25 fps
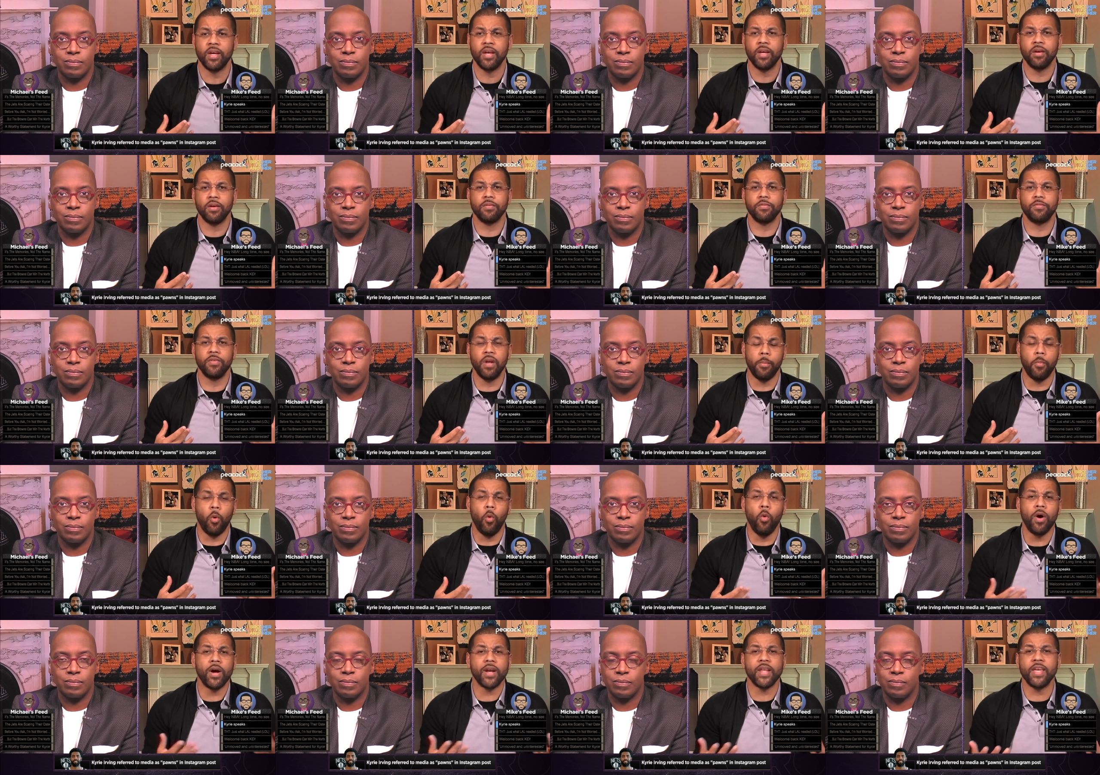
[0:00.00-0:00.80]
Speaker 1: number
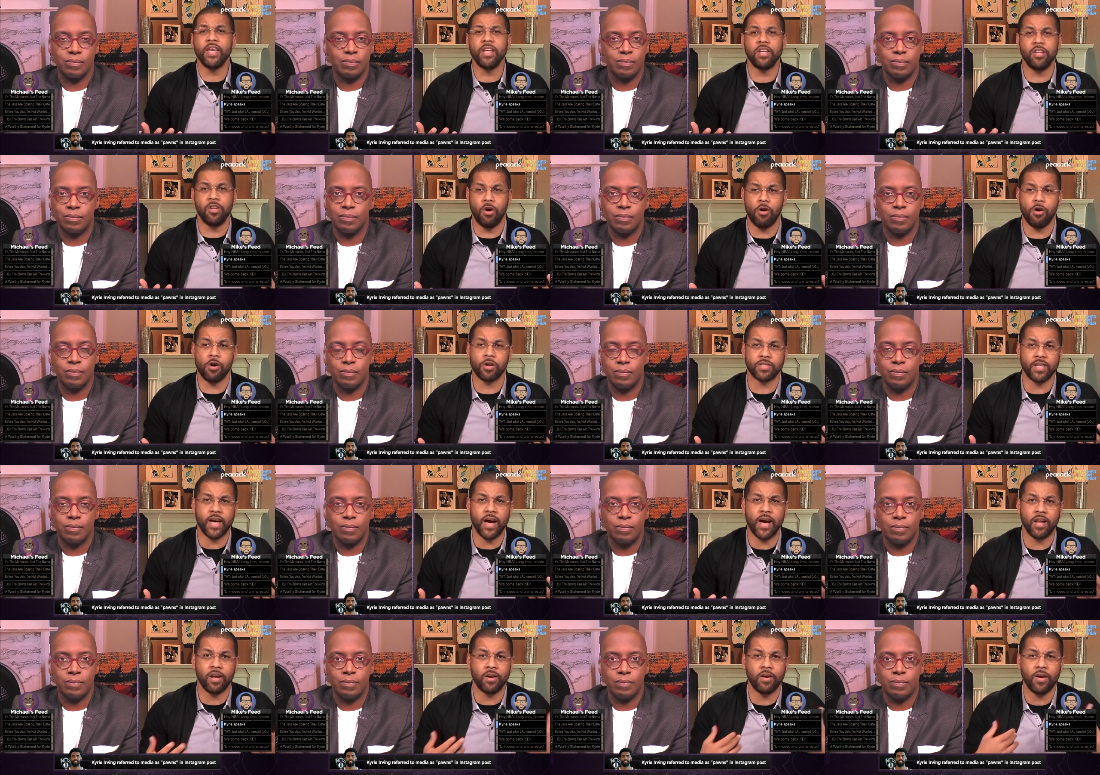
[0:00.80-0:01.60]
one, hit dogs
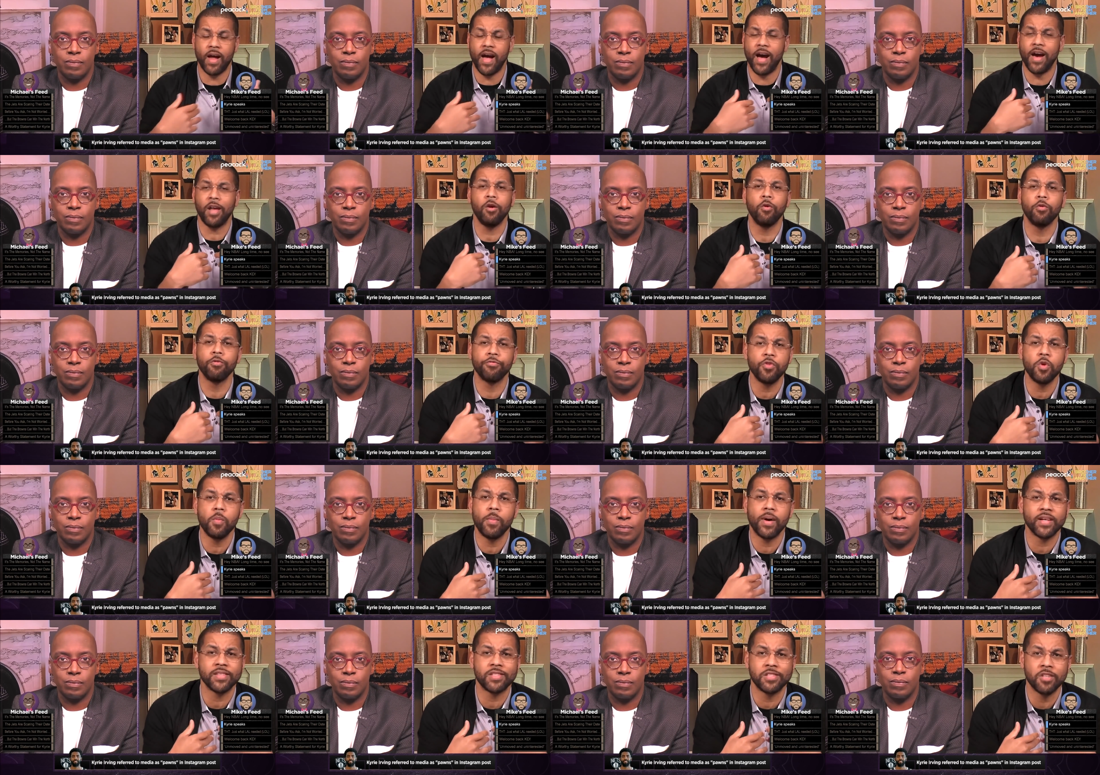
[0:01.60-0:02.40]
holler. I don't view
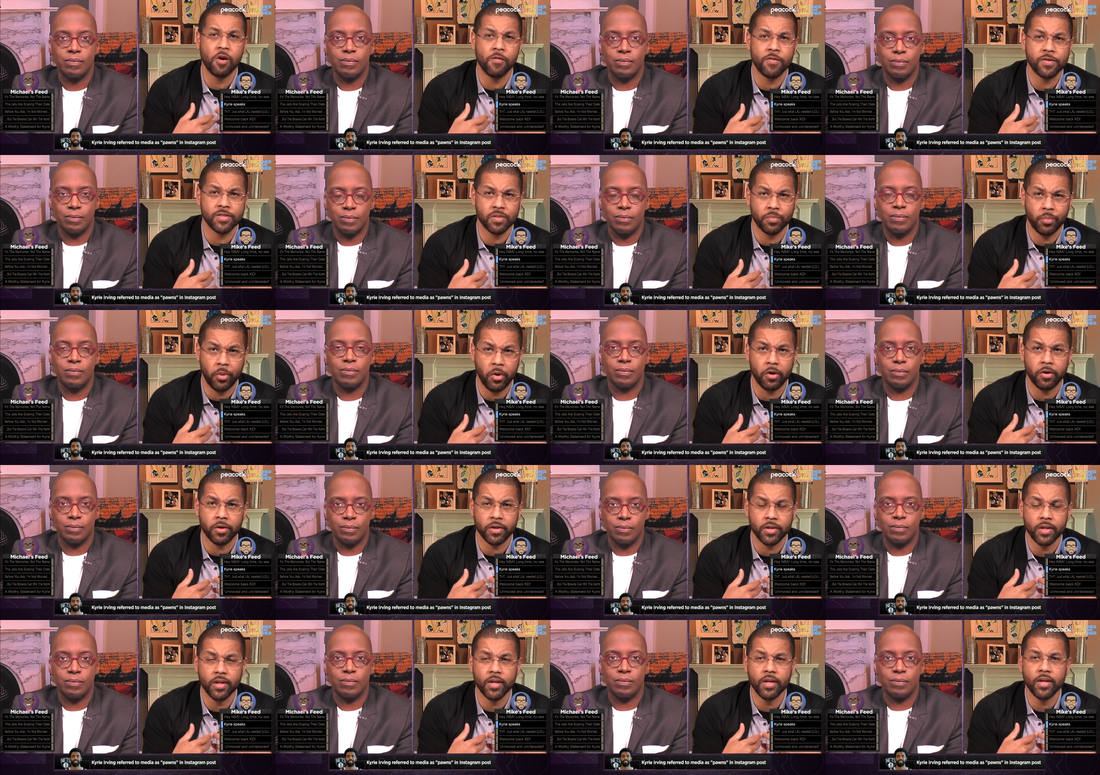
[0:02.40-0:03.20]
myself as a pawn.
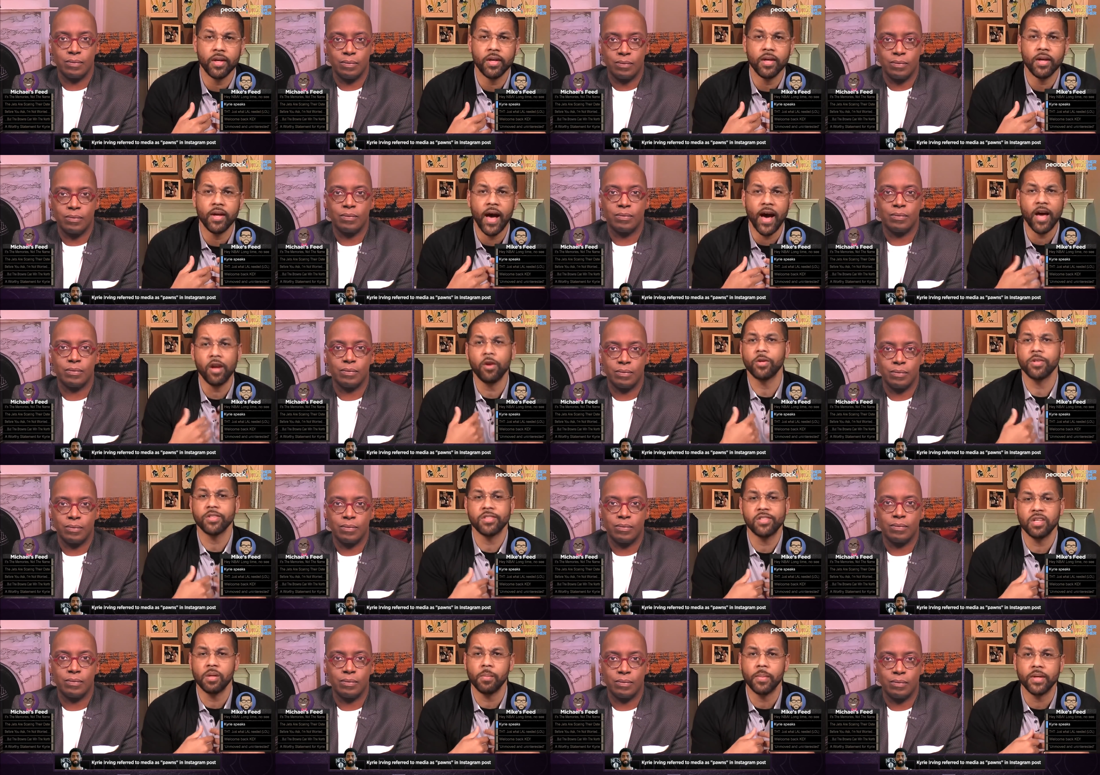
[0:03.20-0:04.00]
I don't
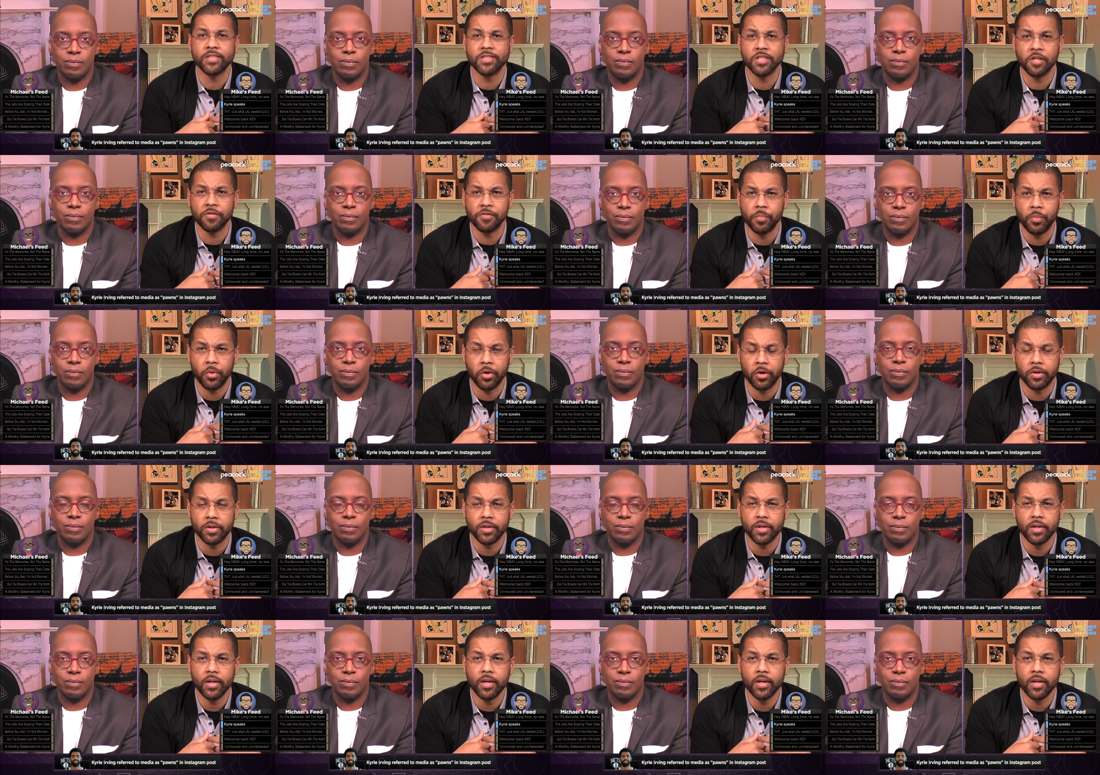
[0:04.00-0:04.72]
consider myself a pawn.